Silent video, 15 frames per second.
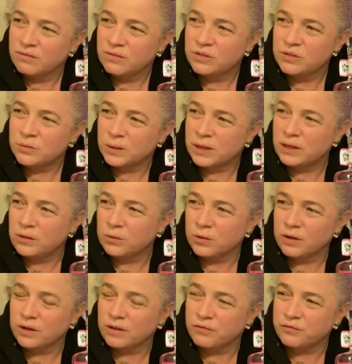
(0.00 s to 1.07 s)
20 or
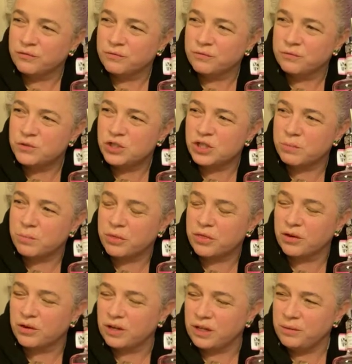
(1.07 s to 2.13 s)
a ship
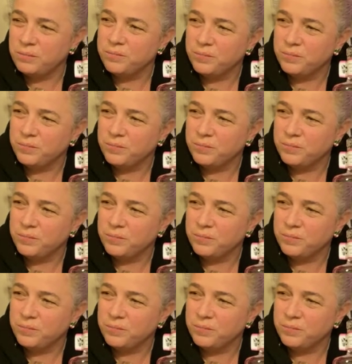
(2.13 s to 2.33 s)
30?